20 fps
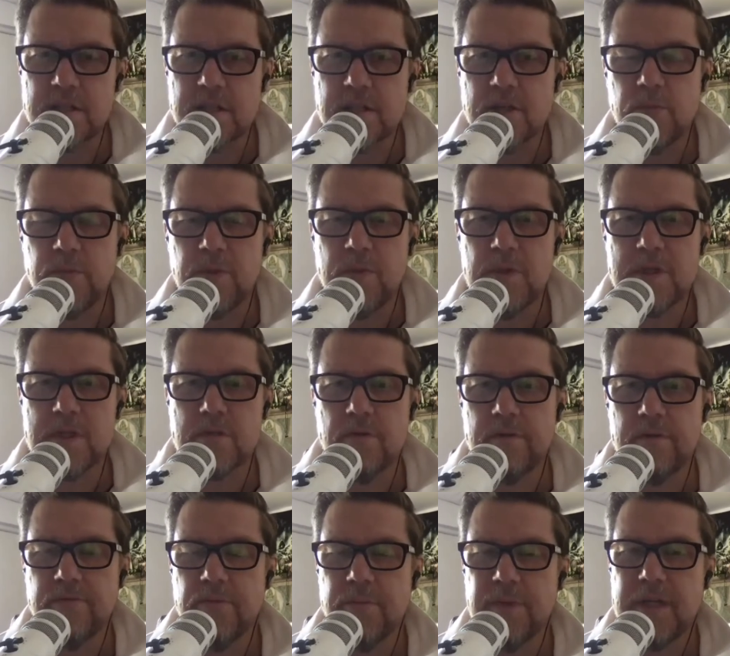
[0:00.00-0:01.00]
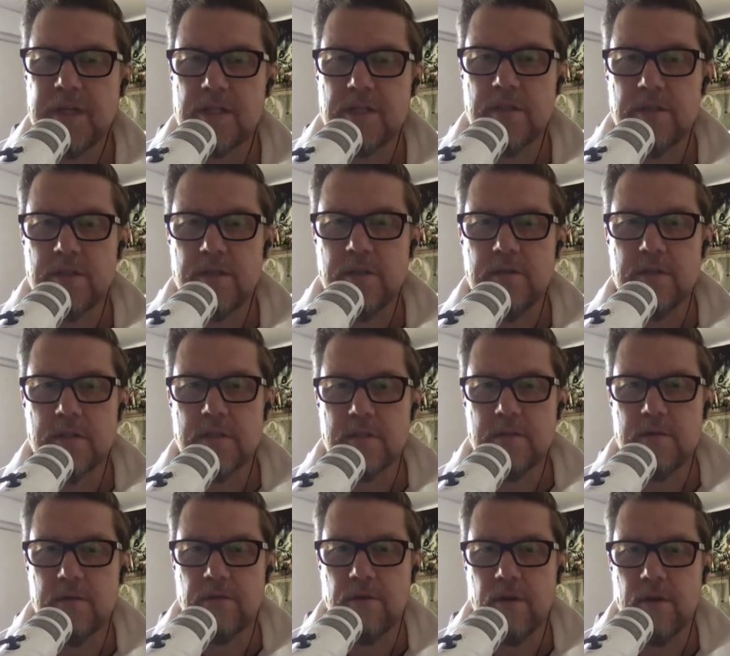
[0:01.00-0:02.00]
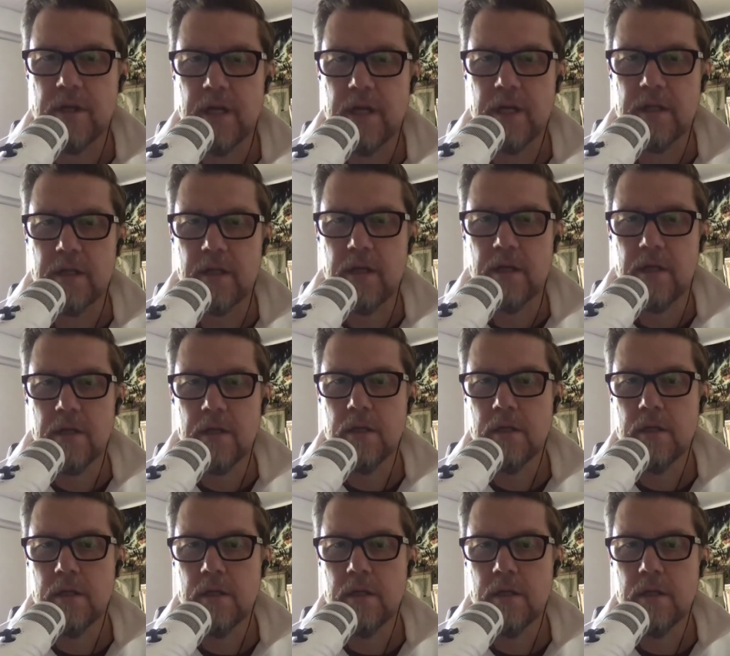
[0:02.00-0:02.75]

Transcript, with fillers: It could be misinformation too. Just throwing it out there.